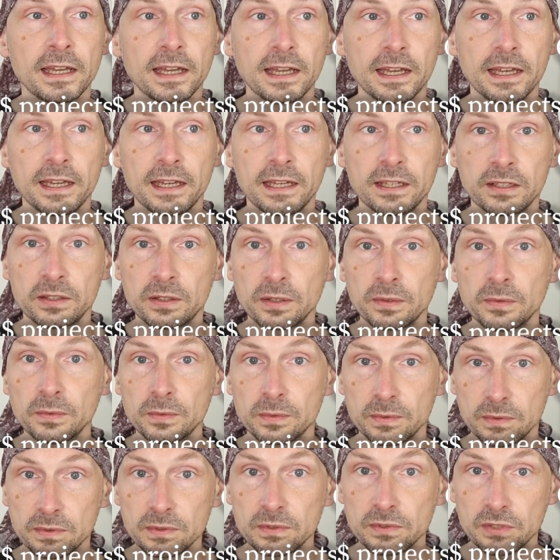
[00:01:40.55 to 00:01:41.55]
and
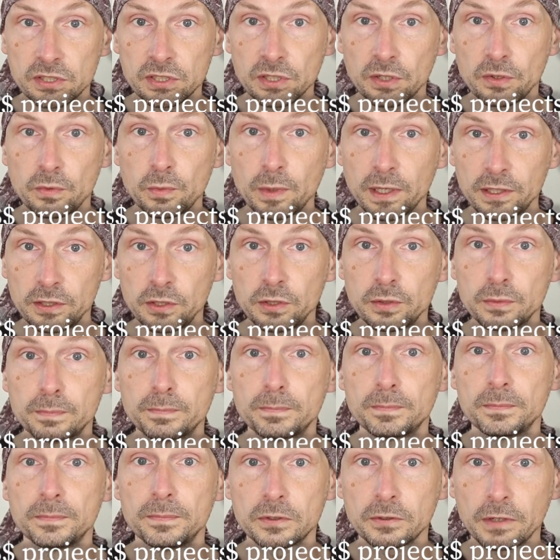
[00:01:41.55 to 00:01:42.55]
so when you
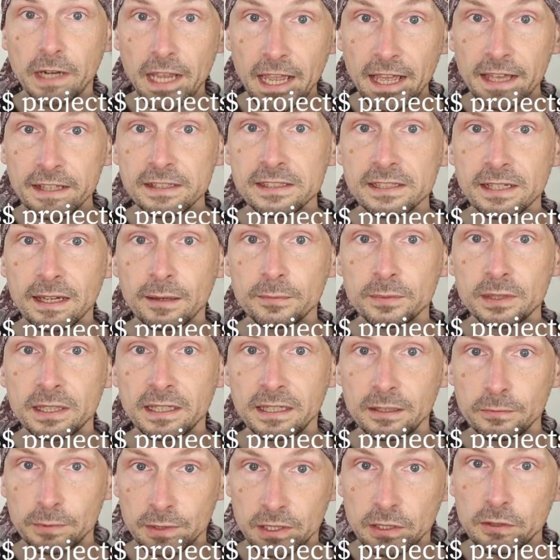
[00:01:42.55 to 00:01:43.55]
create
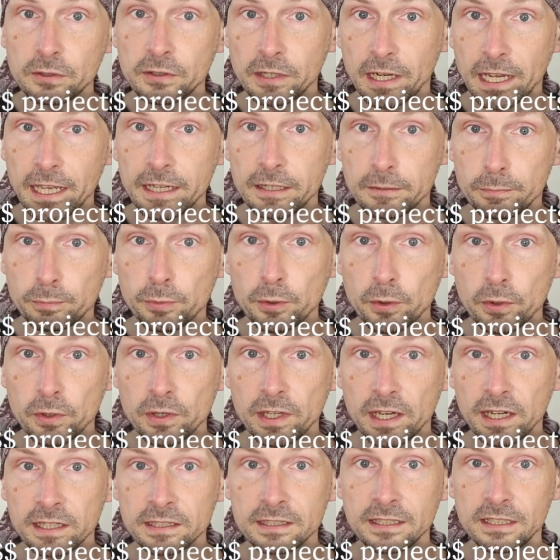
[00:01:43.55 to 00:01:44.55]
something, when you create a
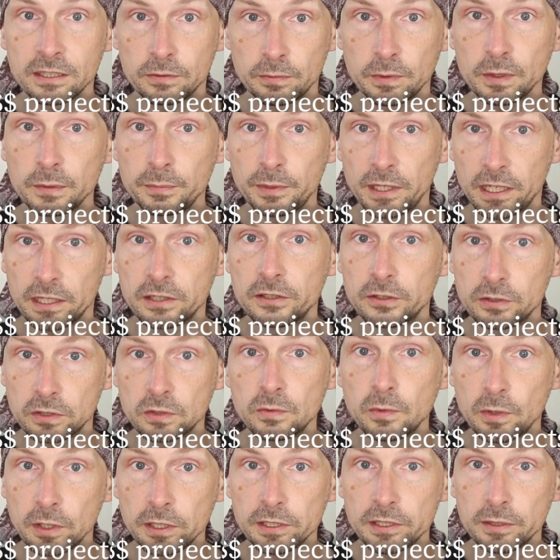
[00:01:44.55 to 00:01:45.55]
product, it will be a good
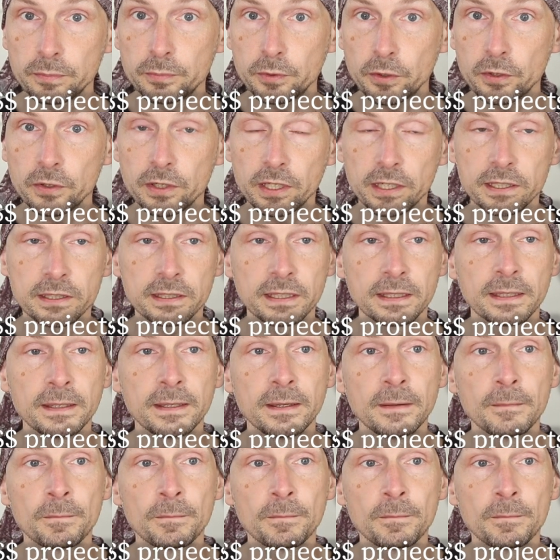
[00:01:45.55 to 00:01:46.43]
quality product.